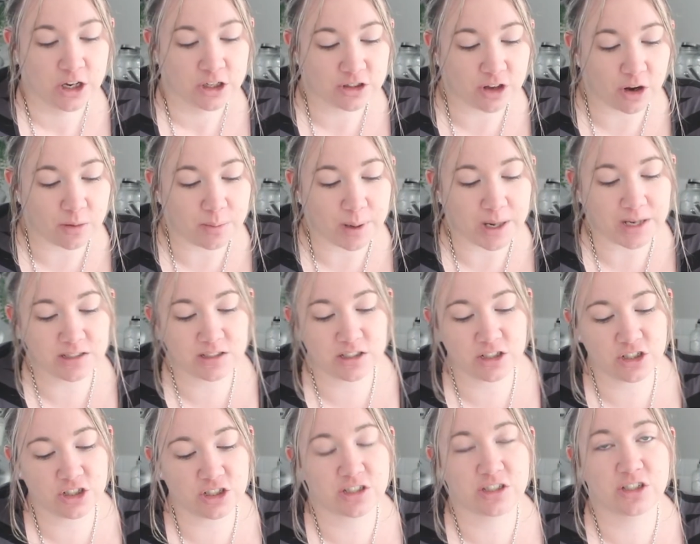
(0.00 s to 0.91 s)
So it pays
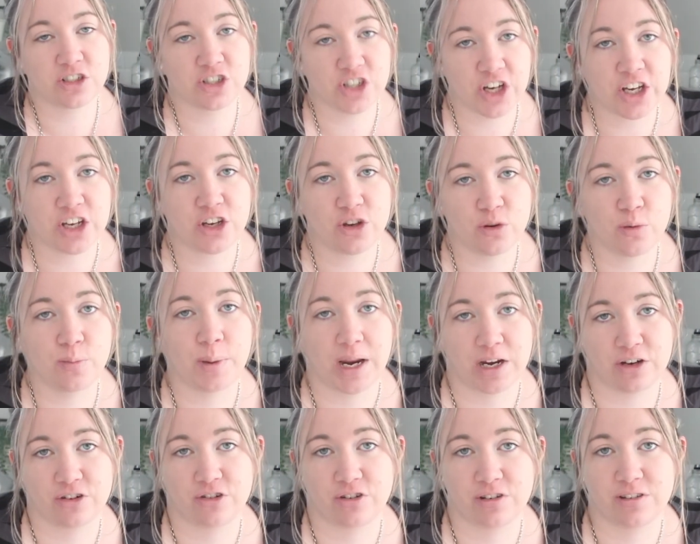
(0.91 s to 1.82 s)
to just check your
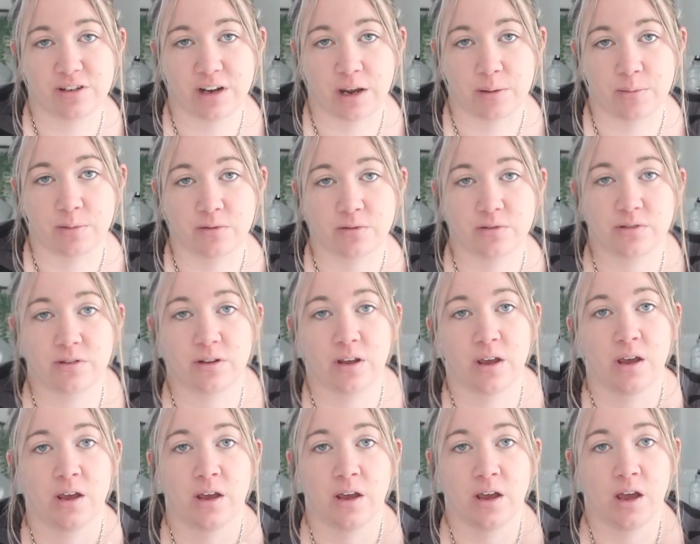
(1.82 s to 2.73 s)
pantry staples
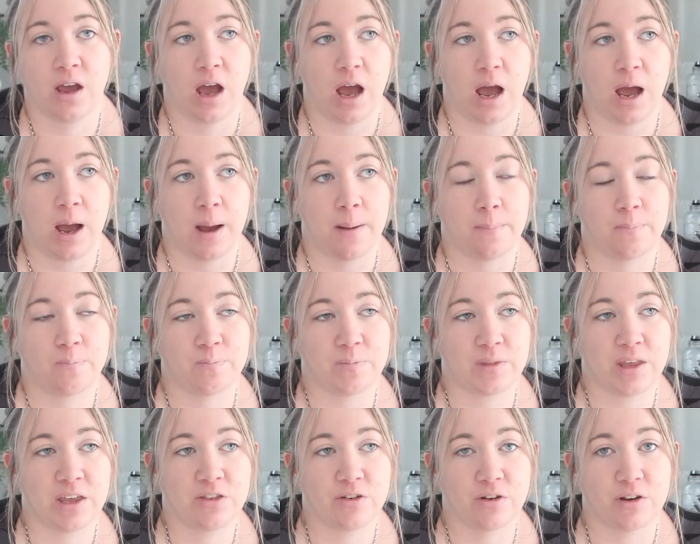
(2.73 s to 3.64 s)

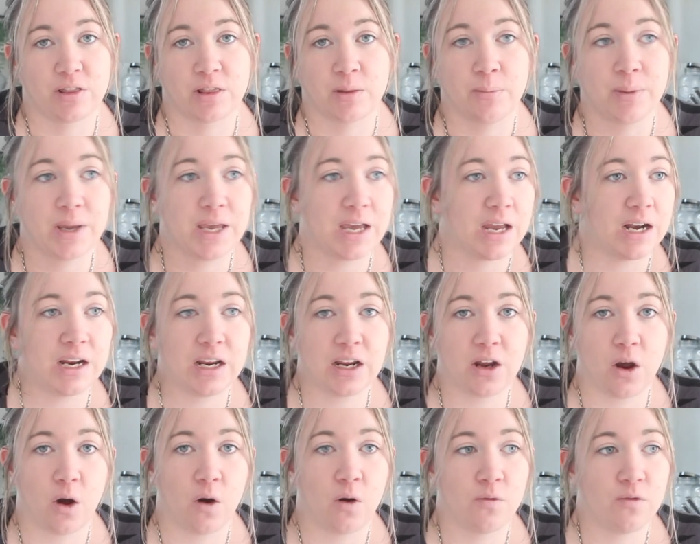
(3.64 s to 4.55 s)
either at the
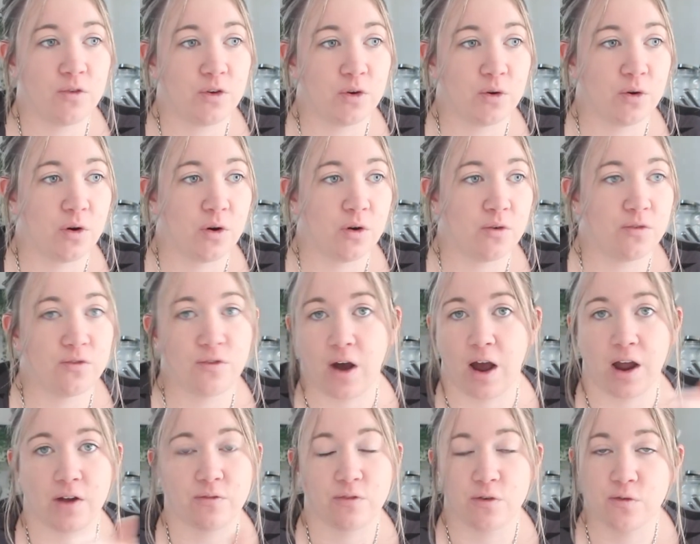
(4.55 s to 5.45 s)
beginning of your
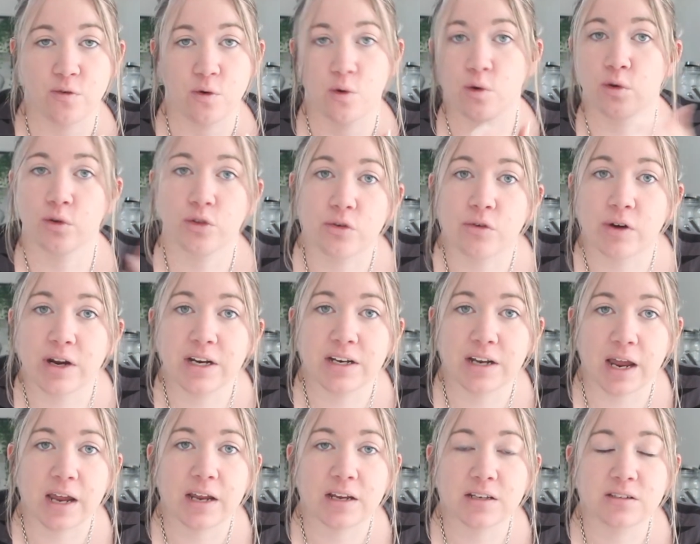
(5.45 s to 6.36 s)
5 or 3
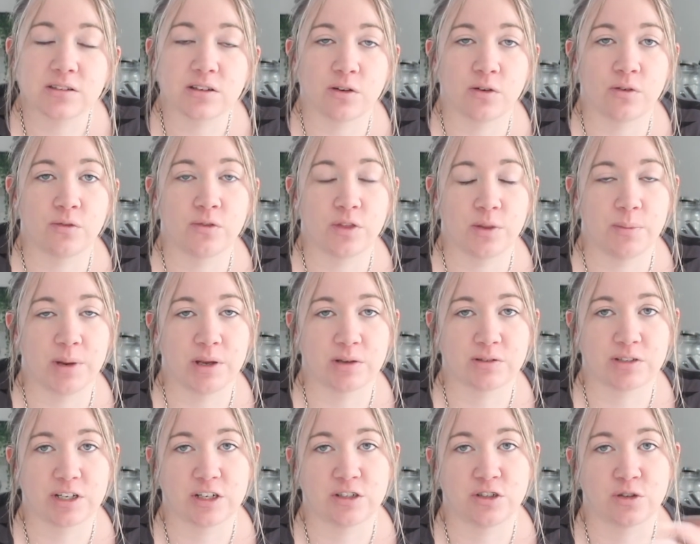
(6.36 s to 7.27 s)
days of the
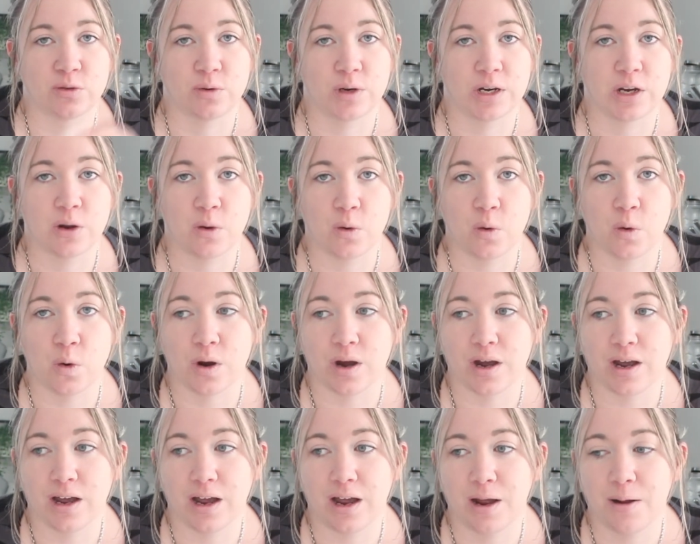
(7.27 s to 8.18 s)
meals that you're doing,
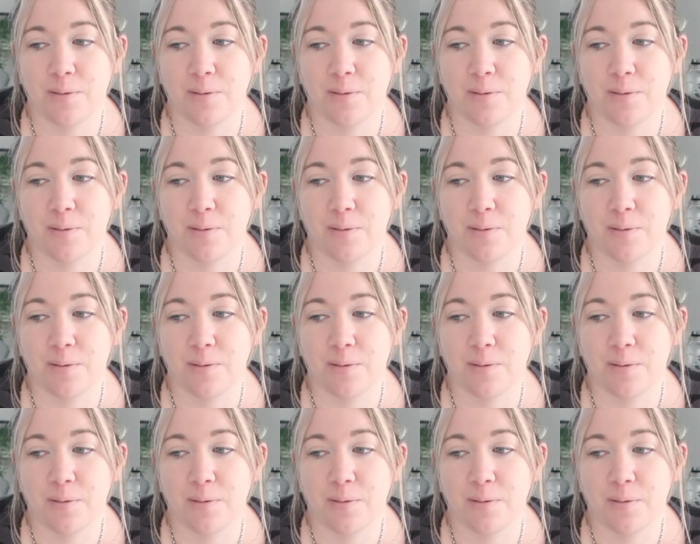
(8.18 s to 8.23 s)
or